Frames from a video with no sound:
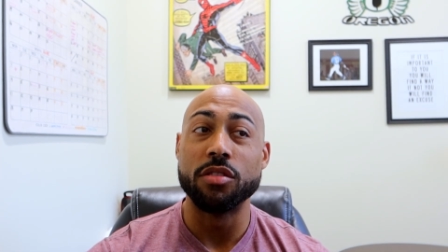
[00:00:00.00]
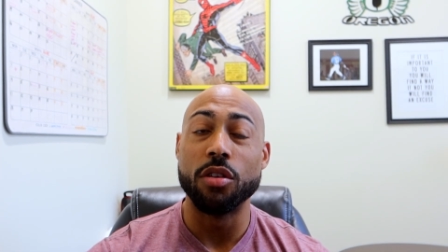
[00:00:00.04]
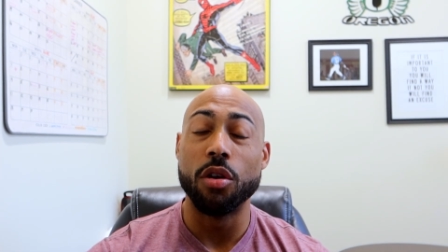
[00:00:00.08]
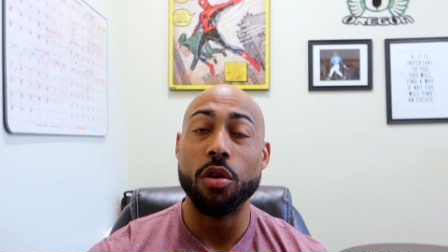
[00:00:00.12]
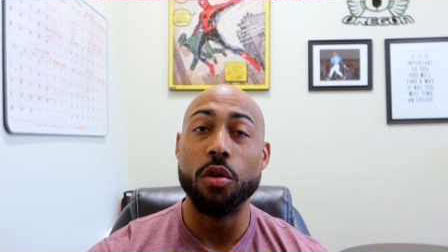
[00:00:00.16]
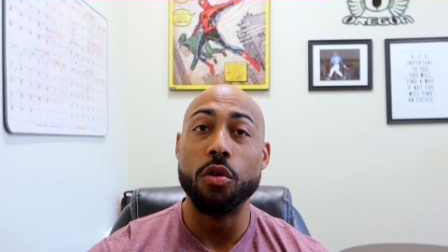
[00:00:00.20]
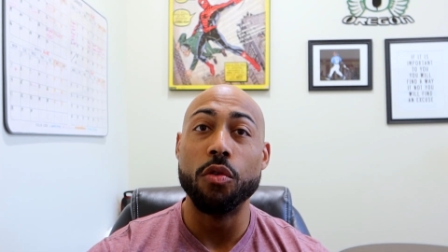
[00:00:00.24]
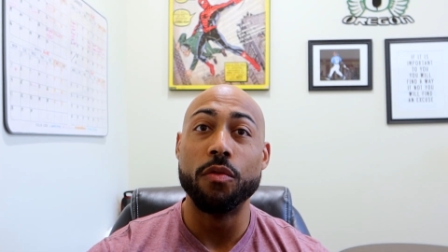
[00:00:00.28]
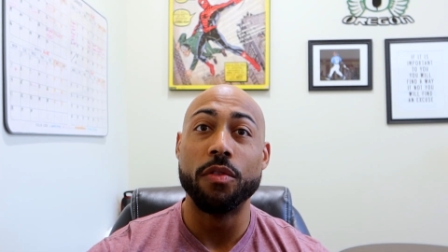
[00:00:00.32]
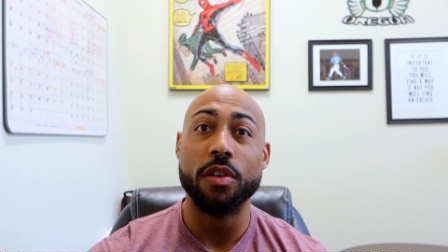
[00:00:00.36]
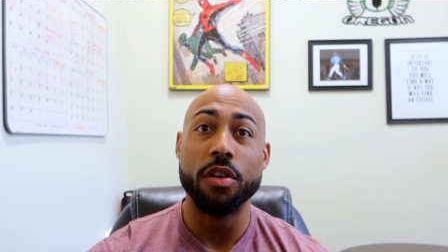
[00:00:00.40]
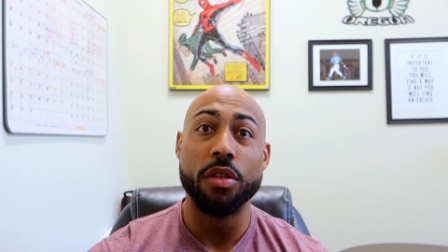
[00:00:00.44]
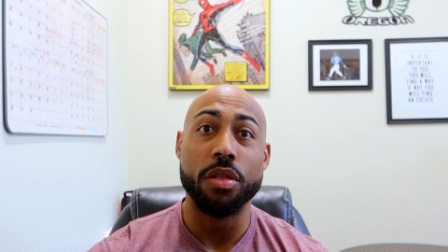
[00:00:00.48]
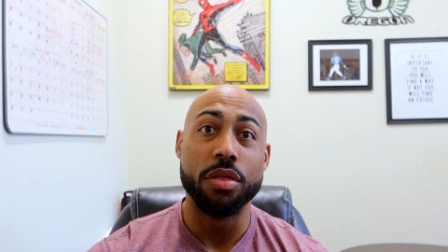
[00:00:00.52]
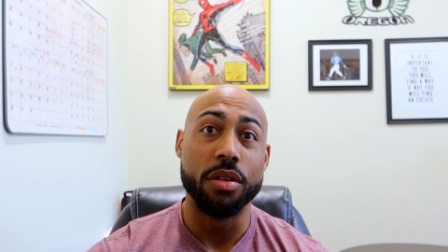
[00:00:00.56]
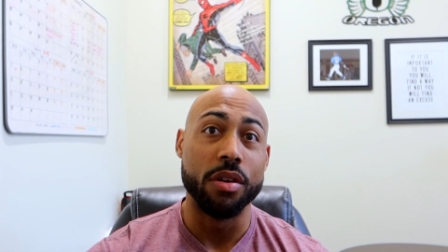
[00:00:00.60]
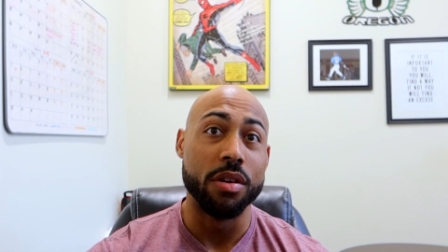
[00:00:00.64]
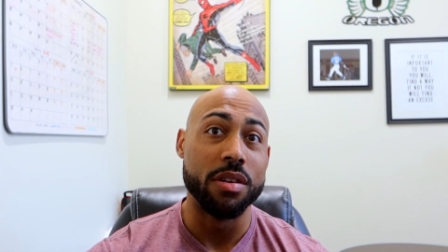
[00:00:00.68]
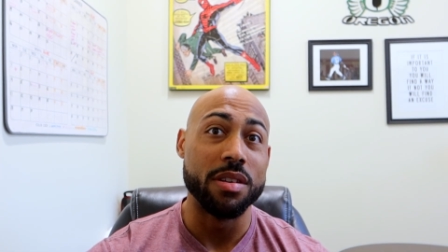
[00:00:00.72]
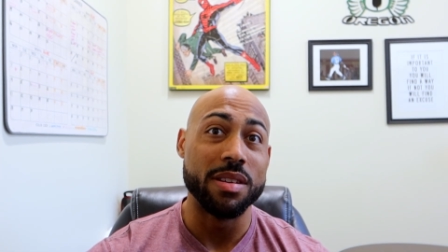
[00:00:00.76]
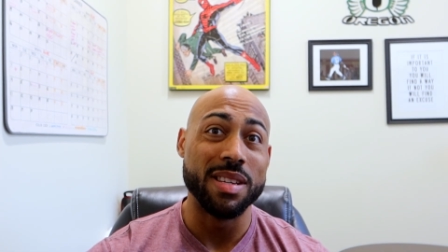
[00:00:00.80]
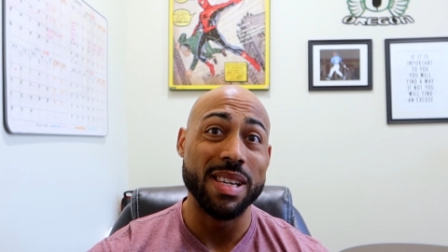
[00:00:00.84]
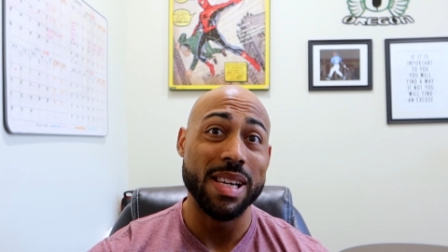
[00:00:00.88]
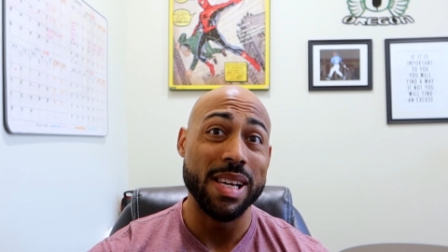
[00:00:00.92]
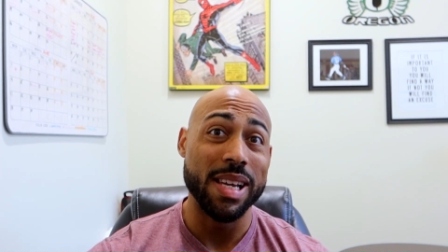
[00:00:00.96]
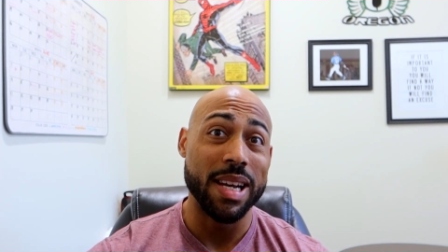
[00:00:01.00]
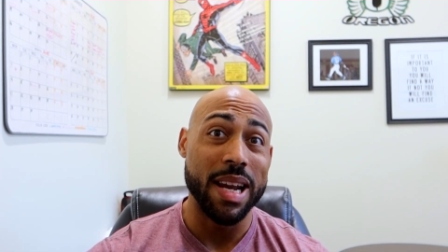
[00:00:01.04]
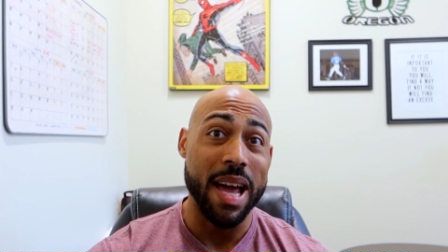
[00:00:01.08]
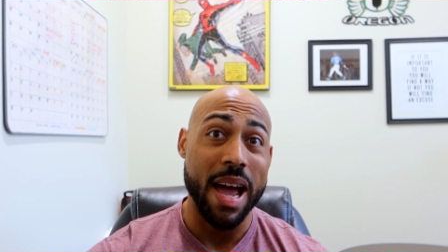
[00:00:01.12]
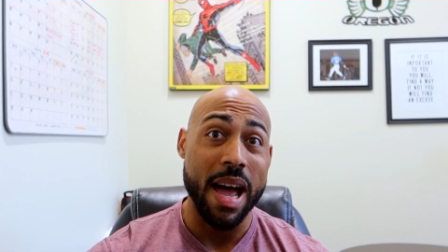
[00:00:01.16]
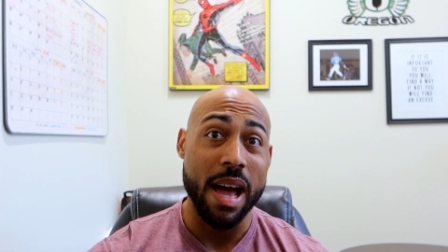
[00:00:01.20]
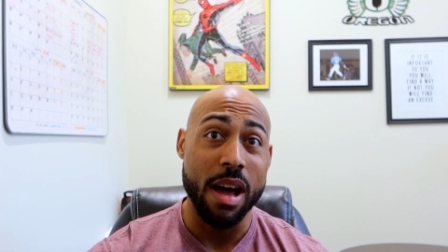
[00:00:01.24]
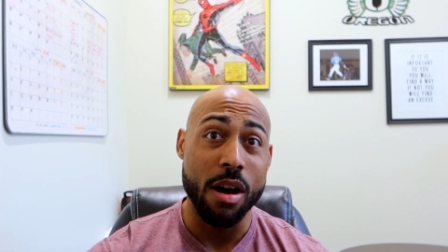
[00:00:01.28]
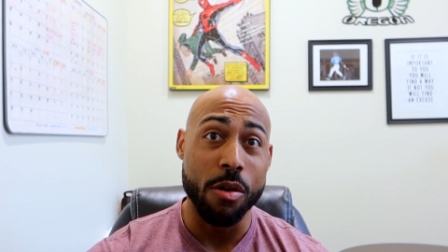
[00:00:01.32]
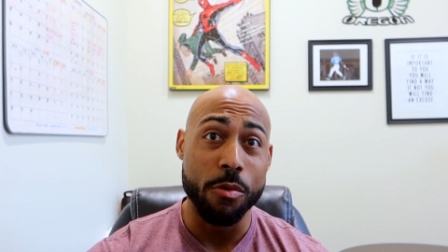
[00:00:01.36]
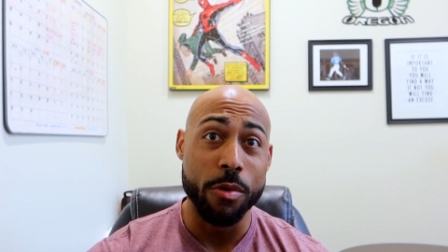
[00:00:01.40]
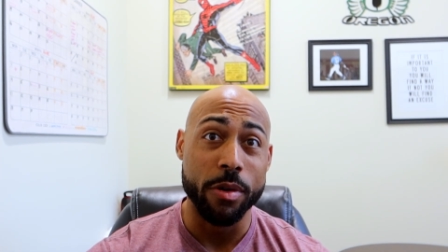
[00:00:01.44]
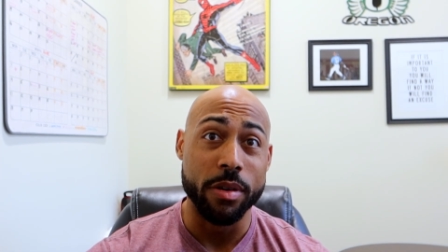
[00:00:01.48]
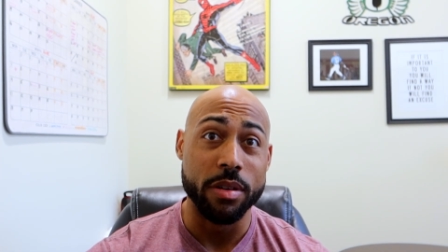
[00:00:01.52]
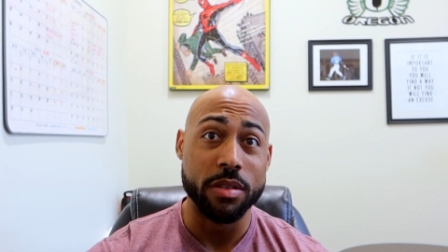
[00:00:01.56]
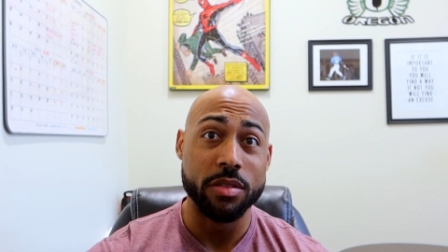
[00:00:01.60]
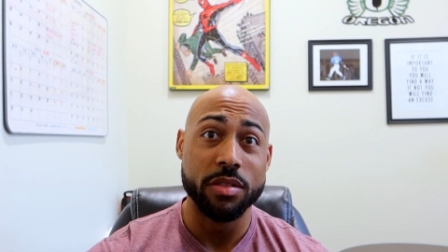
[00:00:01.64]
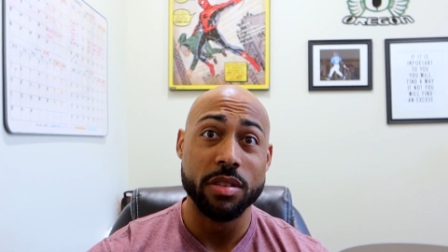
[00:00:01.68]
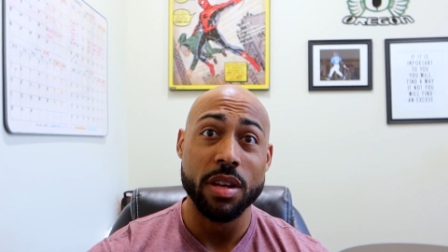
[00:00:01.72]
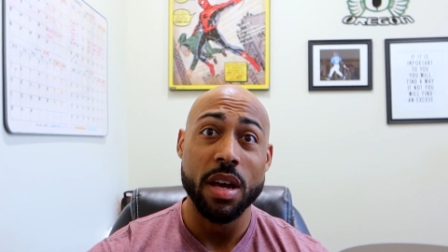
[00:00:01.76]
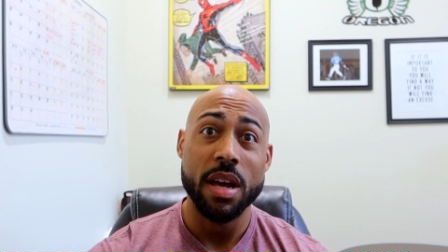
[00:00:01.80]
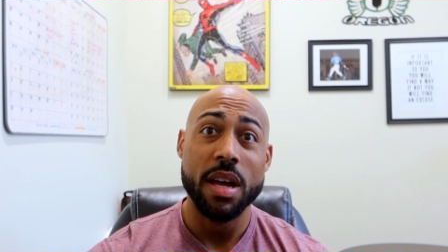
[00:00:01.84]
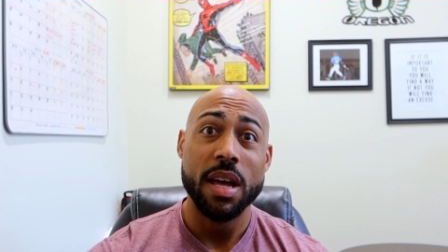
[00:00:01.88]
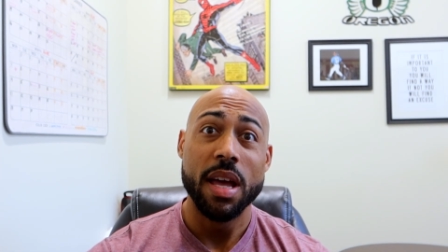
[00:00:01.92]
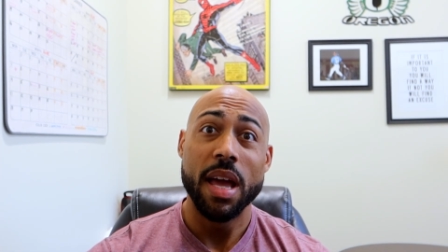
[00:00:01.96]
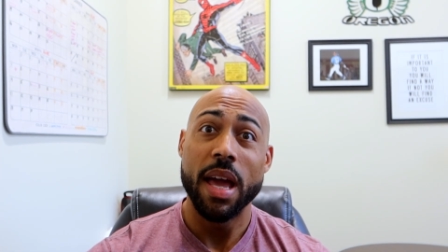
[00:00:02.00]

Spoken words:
over 13 hours,